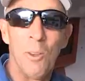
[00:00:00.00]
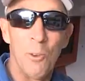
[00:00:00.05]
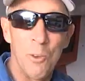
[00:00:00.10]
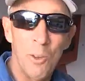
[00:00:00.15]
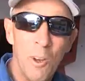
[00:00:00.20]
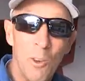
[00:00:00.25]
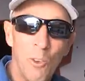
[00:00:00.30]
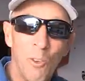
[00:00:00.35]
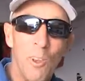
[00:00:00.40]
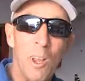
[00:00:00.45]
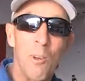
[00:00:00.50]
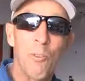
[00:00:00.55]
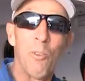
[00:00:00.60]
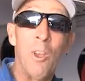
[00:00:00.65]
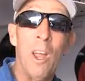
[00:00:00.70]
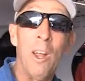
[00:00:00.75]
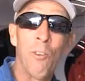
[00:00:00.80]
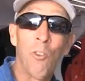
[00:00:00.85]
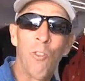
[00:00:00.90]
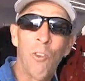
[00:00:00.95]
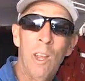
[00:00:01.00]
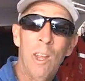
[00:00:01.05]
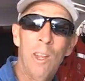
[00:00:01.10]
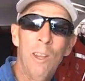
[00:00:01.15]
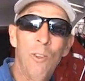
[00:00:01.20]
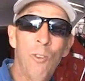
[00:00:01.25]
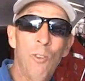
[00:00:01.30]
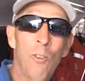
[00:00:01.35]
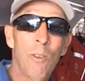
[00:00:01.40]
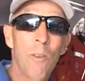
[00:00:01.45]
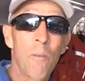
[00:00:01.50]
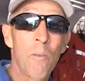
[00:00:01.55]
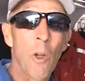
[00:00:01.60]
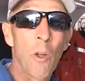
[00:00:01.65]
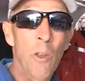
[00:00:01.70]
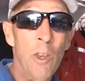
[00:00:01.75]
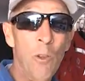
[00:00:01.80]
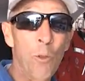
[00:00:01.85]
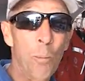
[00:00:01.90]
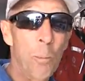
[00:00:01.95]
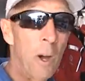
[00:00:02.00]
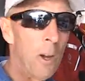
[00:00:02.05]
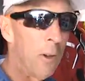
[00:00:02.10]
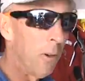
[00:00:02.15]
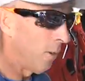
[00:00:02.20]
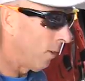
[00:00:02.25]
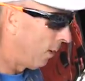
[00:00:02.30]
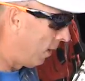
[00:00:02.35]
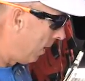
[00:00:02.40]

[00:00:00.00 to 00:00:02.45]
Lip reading: there's a lot of stuff downstairs on this boat.